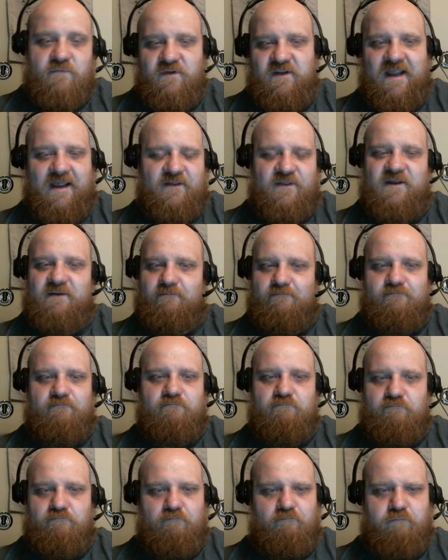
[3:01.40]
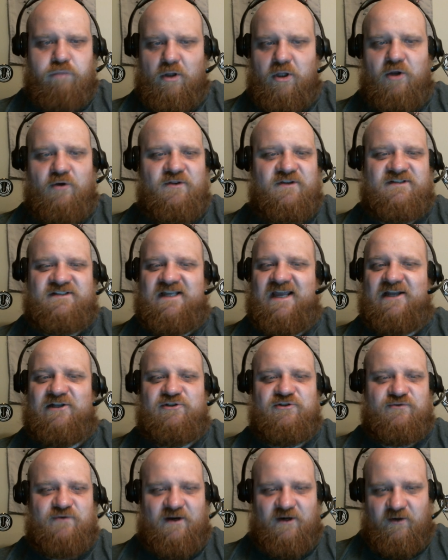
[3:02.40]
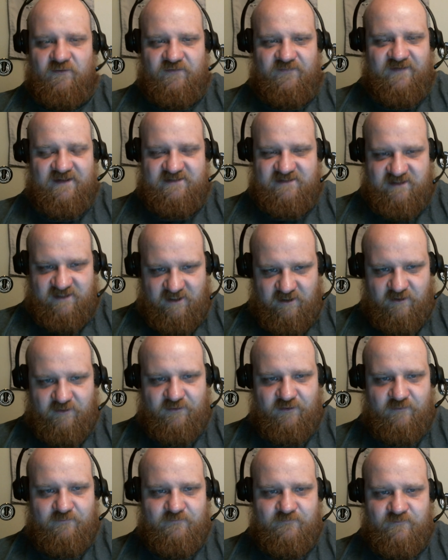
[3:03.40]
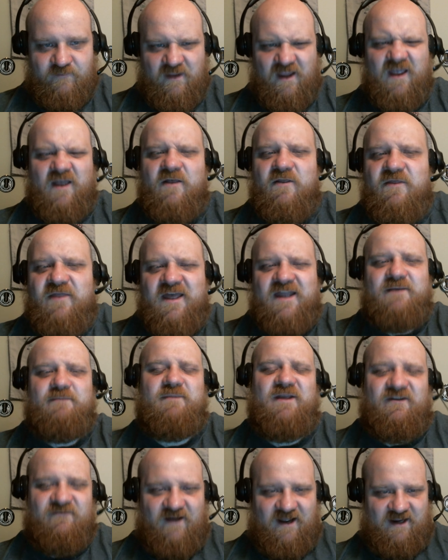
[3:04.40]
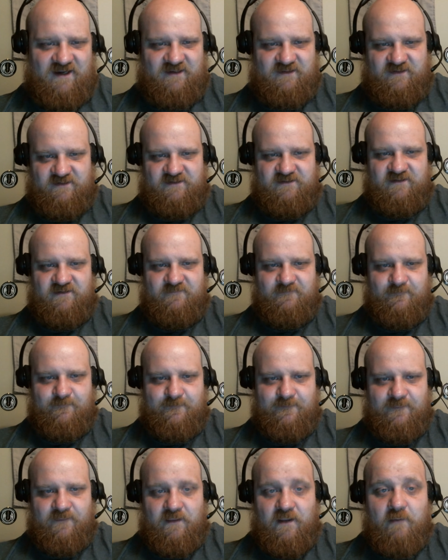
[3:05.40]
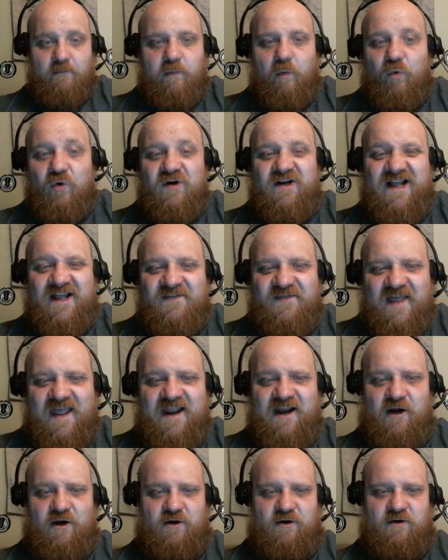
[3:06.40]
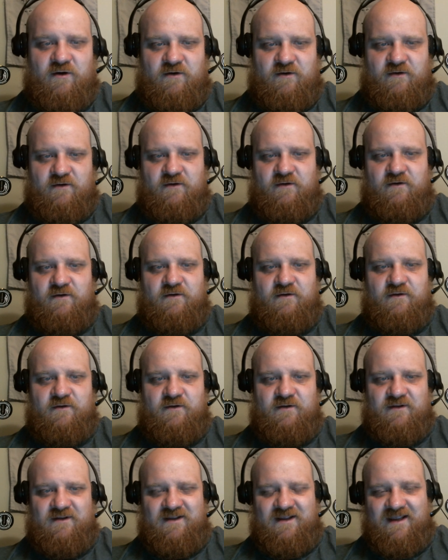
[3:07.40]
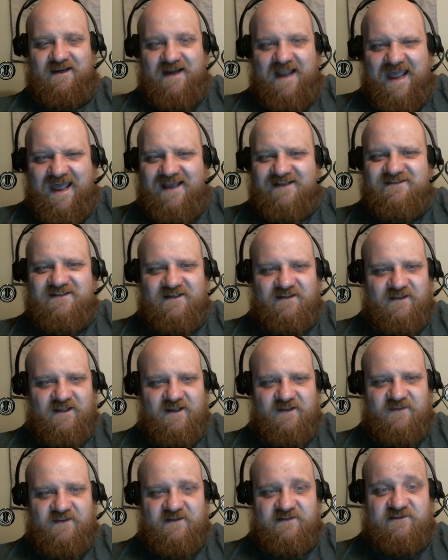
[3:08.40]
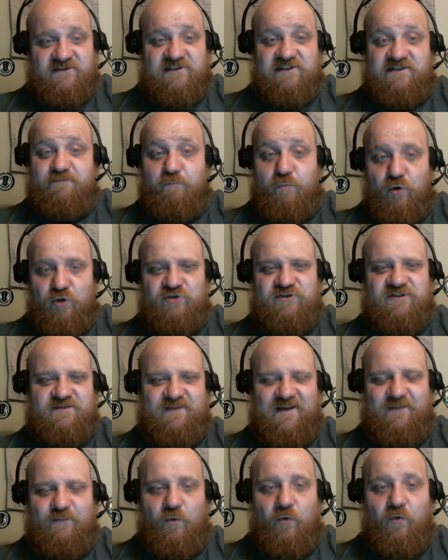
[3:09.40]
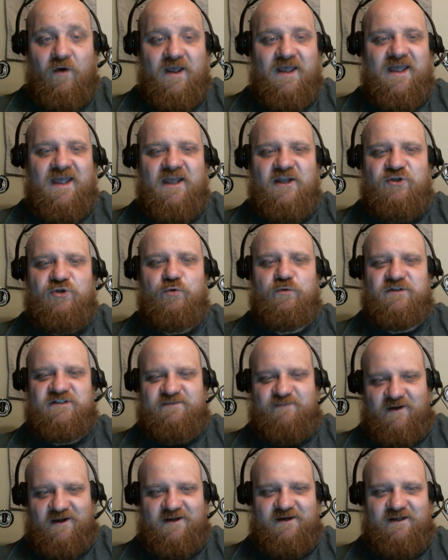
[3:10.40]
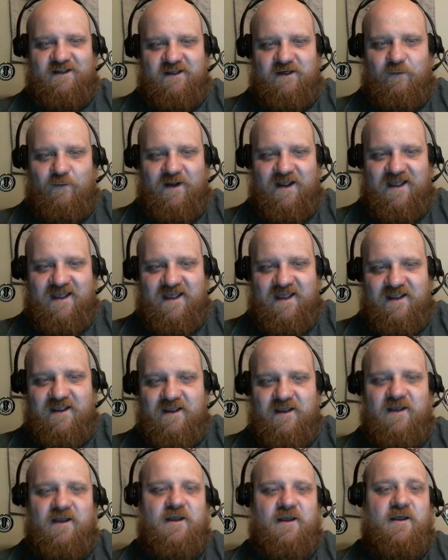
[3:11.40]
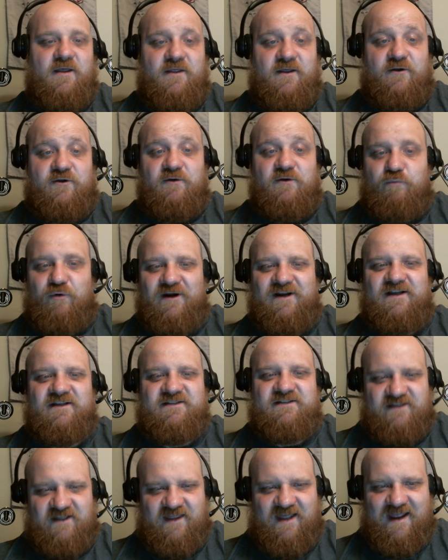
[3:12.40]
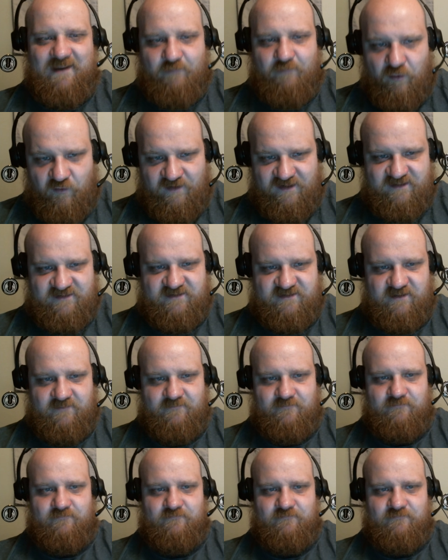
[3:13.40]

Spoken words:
yeah, then blow the statues right off the face of the earth. Then be violent. But we're not there. And acting like this just pushes people into responding in a way that could bring us to that point.